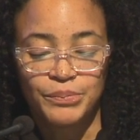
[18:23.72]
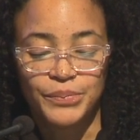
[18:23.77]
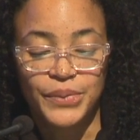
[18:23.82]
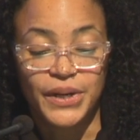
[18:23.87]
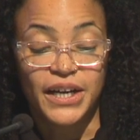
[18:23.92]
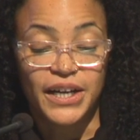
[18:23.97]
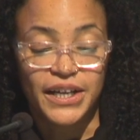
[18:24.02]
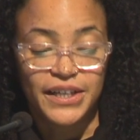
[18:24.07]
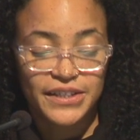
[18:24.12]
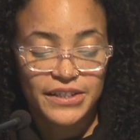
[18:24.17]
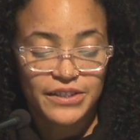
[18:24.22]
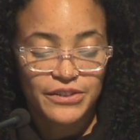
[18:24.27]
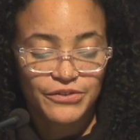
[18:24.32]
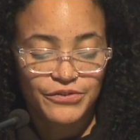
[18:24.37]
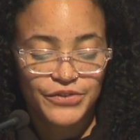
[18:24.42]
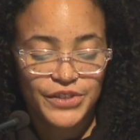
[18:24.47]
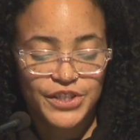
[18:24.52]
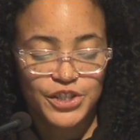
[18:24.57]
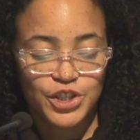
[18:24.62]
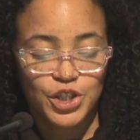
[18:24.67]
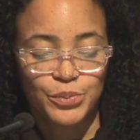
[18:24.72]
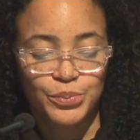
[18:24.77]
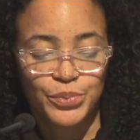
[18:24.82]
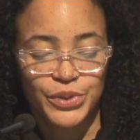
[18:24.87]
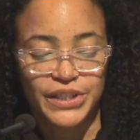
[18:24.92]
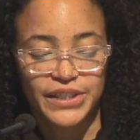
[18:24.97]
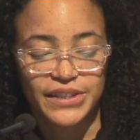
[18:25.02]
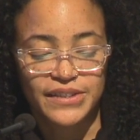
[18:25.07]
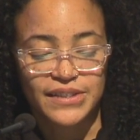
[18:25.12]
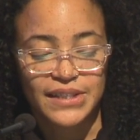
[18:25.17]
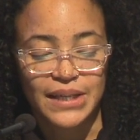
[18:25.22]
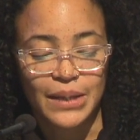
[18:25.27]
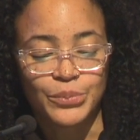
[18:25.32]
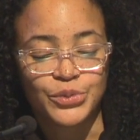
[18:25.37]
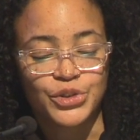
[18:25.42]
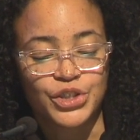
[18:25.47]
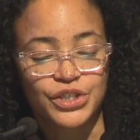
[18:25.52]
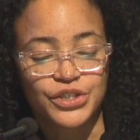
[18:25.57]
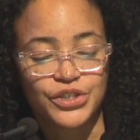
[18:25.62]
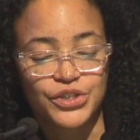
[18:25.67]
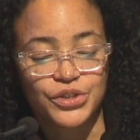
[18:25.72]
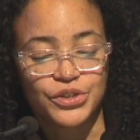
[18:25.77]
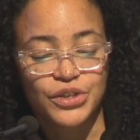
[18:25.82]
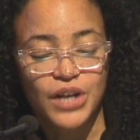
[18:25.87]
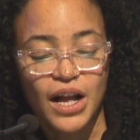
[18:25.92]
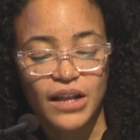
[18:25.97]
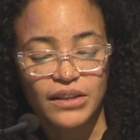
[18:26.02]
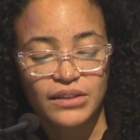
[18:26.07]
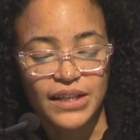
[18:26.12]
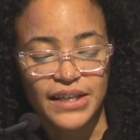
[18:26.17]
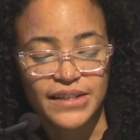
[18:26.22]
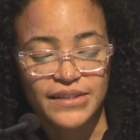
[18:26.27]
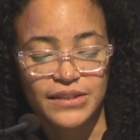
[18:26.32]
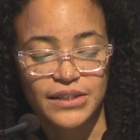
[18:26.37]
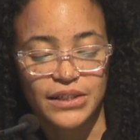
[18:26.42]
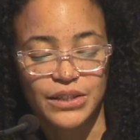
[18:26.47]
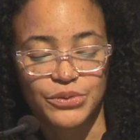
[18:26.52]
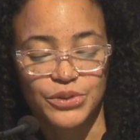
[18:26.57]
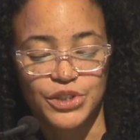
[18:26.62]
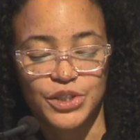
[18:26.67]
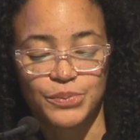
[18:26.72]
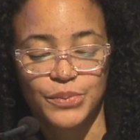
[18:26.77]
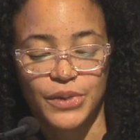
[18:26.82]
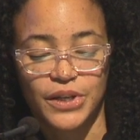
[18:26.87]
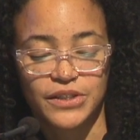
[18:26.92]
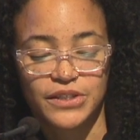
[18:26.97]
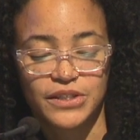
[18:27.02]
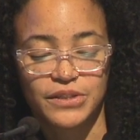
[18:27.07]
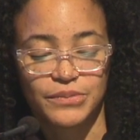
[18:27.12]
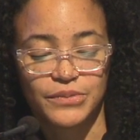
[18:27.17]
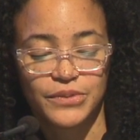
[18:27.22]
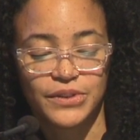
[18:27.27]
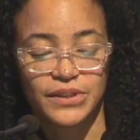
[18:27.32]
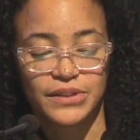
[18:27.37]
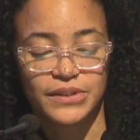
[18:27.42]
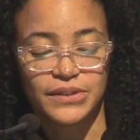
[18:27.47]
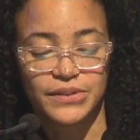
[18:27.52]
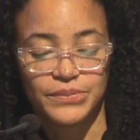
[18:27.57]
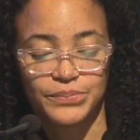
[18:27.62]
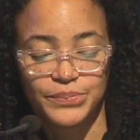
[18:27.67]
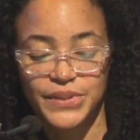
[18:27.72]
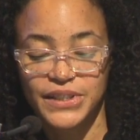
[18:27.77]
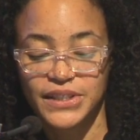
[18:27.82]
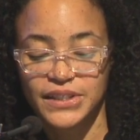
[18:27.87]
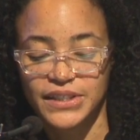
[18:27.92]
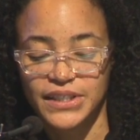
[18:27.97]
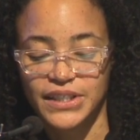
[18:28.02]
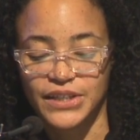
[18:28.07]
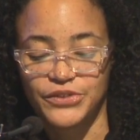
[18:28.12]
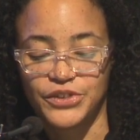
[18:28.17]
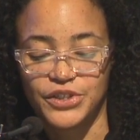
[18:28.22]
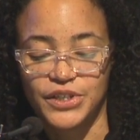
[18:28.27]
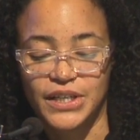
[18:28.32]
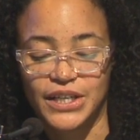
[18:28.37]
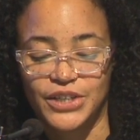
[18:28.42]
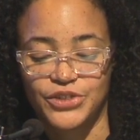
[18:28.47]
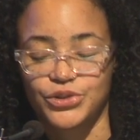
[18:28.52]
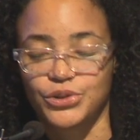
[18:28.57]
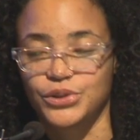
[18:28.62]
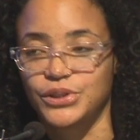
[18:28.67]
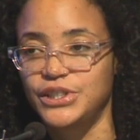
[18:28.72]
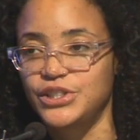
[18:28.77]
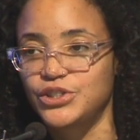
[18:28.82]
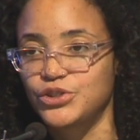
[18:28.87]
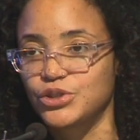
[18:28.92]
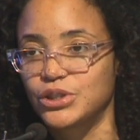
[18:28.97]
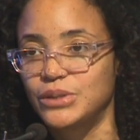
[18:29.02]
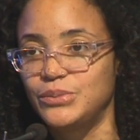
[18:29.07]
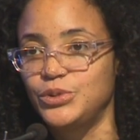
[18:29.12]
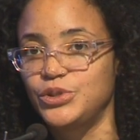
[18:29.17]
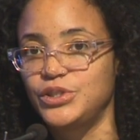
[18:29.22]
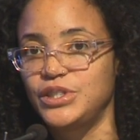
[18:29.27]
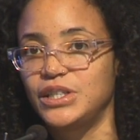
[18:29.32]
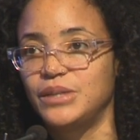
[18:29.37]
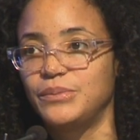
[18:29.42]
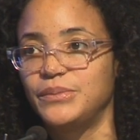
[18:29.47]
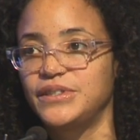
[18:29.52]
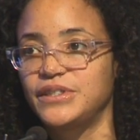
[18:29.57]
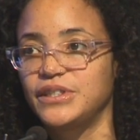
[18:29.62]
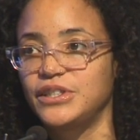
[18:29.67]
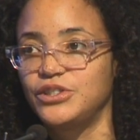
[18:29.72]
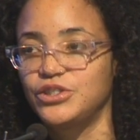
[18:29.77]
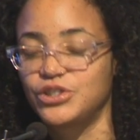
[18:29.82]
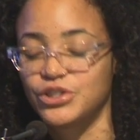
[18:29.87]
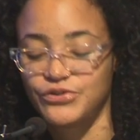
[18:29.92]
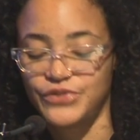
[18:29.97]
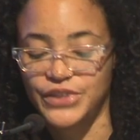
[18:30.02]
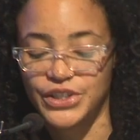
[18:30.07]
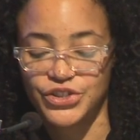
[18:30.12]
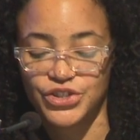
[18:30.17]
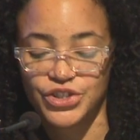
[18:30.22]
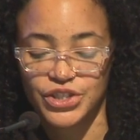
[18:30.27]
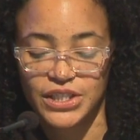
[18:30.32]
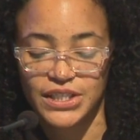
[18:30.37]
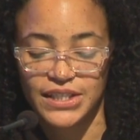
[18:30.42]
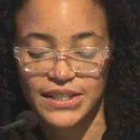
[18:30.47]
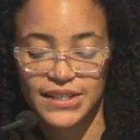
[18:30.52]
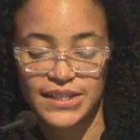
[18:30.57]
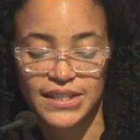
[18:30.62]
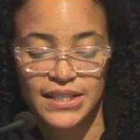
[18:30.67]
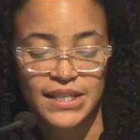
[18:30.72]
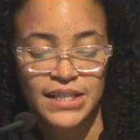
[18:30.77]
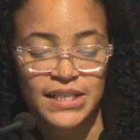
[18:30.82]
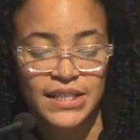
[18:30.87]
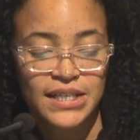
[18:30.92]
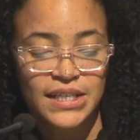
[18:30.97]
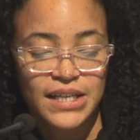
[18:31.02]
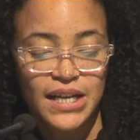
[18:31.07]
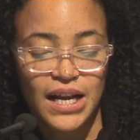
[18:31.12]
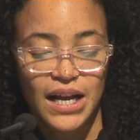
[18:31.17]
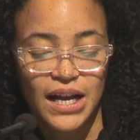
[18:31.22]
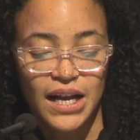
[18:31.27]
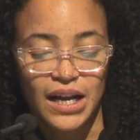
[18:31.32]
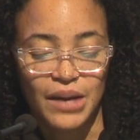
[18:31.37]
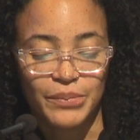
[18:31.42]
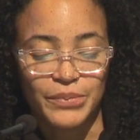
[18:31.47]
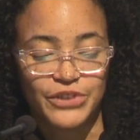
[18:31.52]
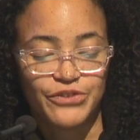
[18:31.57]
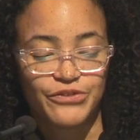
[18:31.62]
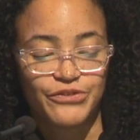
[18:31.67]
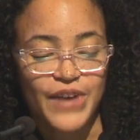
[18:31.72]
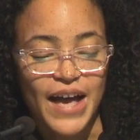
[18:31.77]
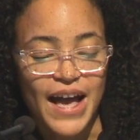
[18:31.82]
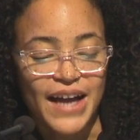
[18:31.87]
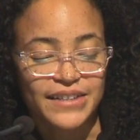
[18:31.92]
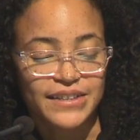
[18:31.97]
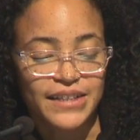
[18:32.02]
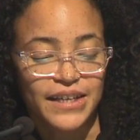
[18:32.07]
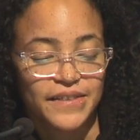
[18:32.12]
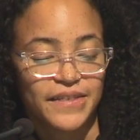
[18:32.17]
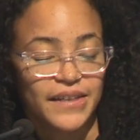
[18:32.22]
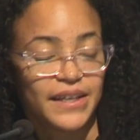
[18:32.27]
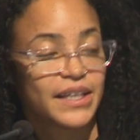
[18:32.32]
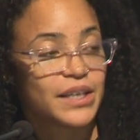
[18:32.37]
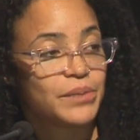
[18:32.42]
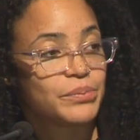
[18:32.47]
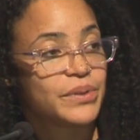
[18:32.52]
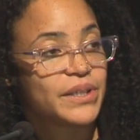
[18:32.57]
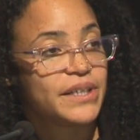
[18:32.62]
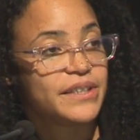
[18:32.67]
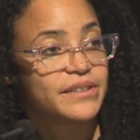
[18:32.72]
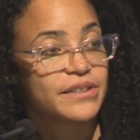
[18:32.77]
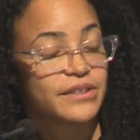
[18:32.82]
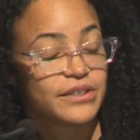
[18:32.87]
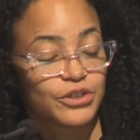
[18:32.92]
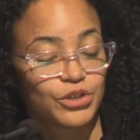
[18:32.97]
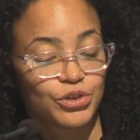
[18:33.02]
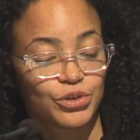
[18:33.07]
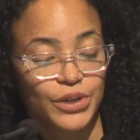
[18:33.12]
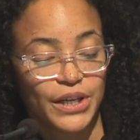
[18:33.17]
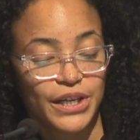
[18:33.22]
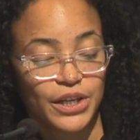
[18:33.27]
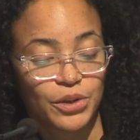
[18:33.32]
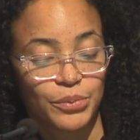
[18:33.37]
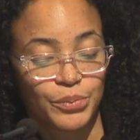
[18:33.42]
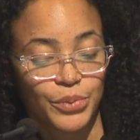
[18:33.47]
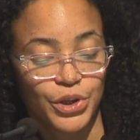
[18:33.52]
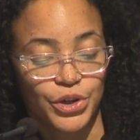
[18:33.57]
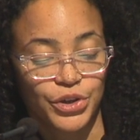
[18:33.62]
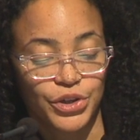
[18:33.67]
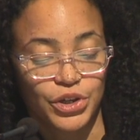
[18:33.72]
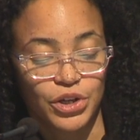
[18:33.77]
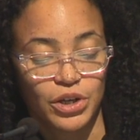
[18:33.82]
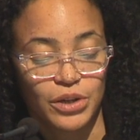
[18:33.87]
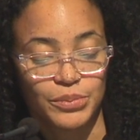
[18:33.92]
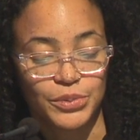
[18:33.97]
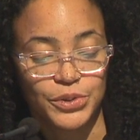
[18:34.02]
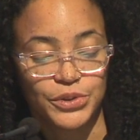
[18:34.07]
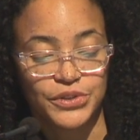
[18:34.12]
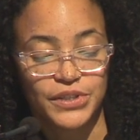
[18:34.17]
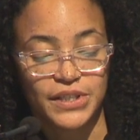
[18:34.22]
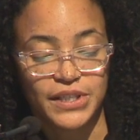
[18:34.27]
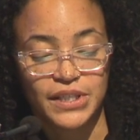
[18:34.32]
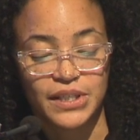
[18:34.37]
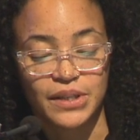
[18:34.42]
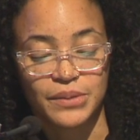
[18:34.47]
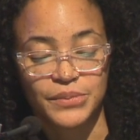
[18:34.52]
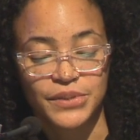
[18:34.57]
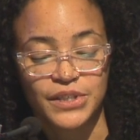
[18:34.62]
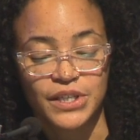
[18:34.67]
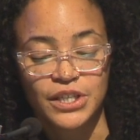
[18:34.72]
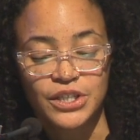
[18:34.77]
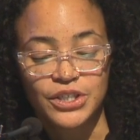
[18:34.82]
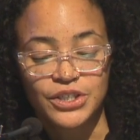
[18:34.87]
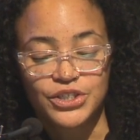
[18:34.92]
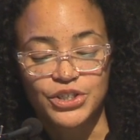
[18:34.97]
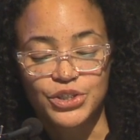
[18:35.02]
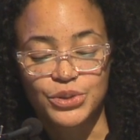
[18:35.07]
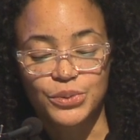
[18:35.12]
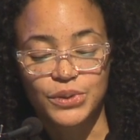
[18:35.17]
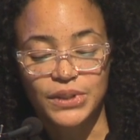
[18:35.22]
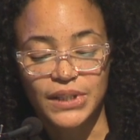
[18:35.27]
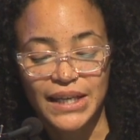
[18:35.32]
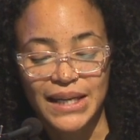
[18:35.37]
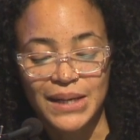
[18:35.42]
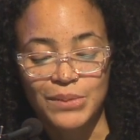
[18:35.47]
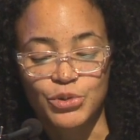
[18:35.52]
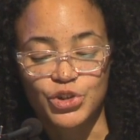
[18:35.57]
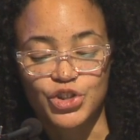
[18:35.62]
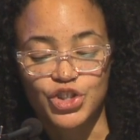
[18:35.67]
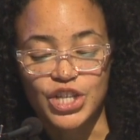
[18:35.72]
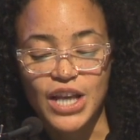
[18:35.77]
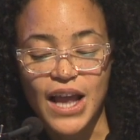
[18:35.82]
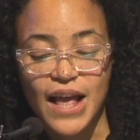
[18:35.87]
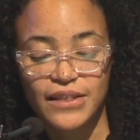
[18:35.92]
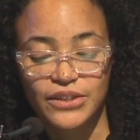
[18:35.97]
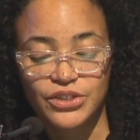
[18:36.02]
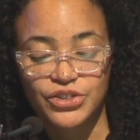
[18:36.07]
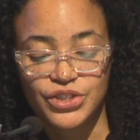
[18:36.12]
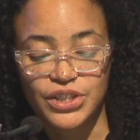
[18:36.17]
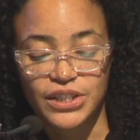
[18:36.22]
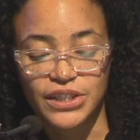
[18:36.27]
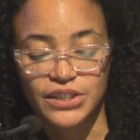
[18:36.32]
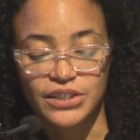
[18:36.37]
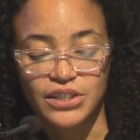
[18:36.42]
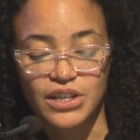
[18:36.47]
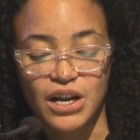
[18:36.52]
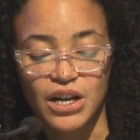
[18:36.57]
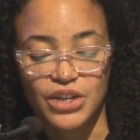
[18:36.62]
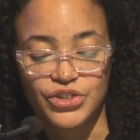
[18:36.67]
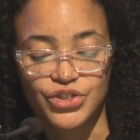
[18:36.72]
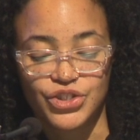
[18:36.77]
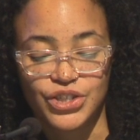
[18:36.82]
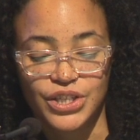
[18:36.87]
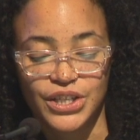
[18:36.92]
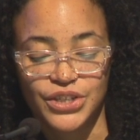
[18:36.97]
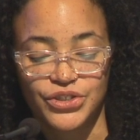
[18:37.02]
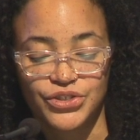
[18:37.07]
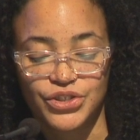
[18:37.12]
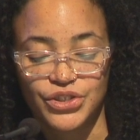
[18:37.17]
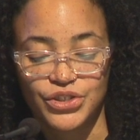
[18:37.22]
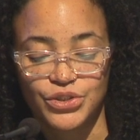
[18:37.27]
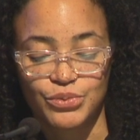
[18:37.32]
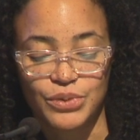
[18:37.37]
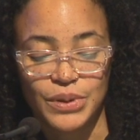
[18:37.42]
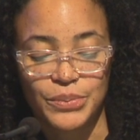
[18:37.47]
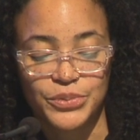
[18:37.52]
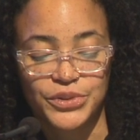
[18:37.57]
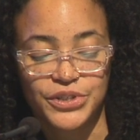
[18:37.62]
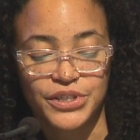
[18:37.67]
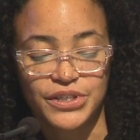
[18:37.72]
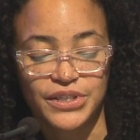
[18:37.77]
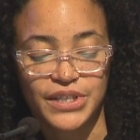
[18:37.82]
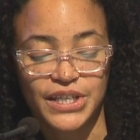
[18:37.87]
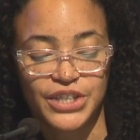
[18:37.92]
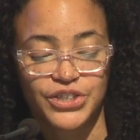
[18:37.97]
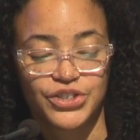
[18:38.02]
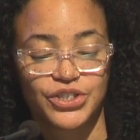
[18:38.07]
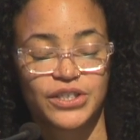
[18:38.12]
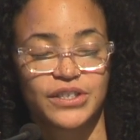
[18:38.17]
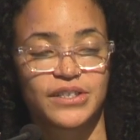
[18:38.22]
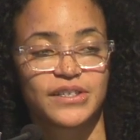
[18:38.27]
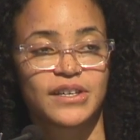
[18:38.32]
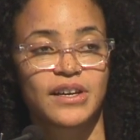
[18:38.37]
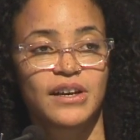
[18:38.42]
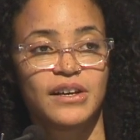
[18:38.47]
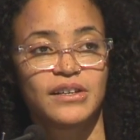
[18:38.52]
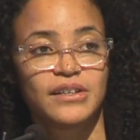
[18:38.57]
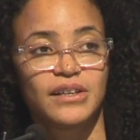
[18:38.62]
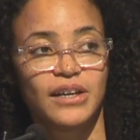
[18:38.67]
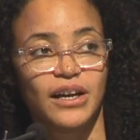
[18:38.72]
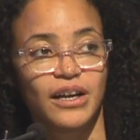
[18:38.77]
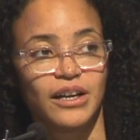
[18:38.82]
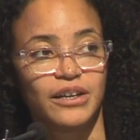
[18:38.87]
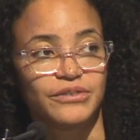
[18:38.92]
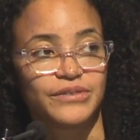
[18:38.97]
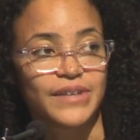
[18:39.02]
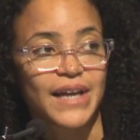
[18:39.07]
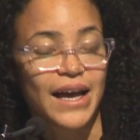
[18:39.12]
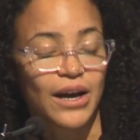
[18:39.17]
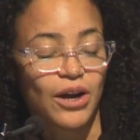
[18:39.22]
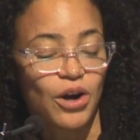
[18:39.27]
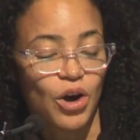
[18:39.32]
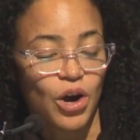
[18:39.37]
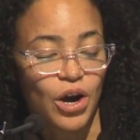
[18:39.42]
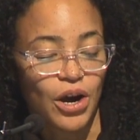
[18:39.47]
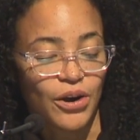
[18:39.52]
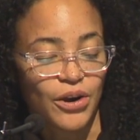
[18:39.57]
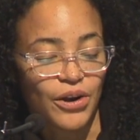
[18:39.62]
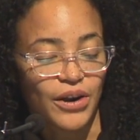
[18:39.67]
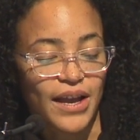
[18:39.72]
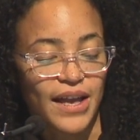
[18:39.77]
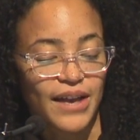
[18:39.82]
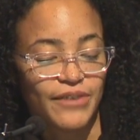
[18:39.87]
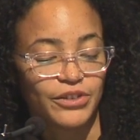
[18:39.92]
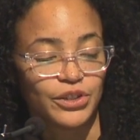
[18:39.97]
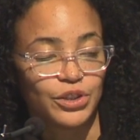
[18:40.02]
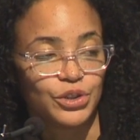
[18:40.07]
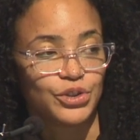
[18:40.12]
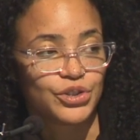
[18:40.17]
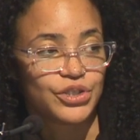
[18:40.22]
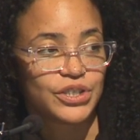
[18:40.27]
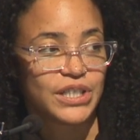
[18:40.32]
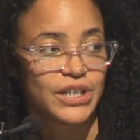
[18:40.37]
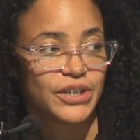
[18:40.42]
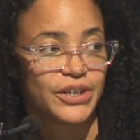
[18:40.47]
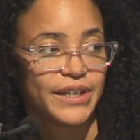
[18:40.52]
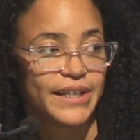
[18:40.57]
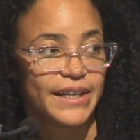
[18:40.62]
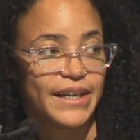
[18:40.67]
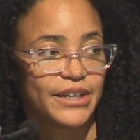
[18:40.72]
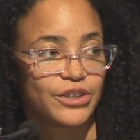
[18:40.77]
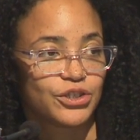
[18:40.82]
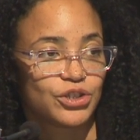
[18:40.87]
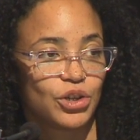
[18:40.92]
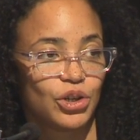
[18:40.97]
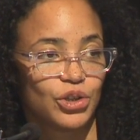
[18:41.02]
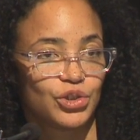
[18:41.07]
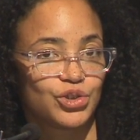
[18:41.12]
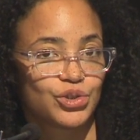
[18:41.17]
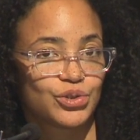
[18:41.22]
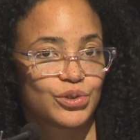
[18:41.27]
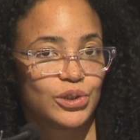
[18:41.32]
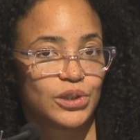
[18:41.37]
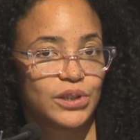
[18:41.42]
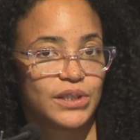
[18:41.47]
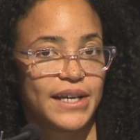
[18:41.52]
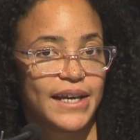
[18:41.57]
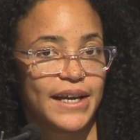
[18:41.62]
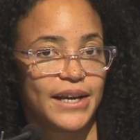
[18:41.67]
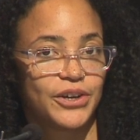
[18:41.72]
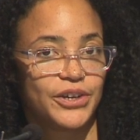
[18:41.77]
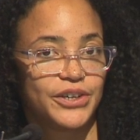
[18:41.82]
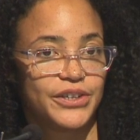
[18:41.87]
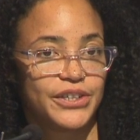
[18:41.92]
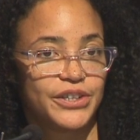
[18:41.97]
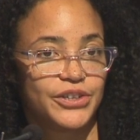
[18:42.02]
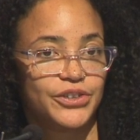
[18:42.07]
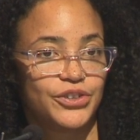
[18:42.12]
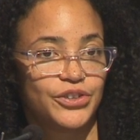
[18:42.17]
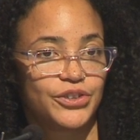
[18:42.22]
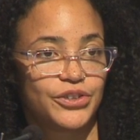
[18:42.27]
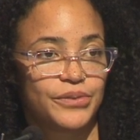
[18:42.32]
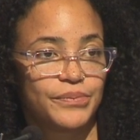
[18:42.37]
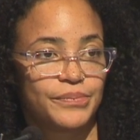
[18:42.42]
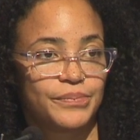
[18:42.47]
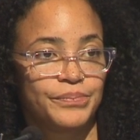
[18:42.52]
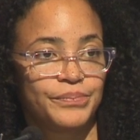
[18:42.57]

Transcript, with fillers: But visitor preconceptions do not lessen the responsibility ability of the Natural History Museum as interventionist. Um, in fact, I think it places a greater burden on museums to relay more challenging and conscientious representations of our evolutionary and cultural heritage.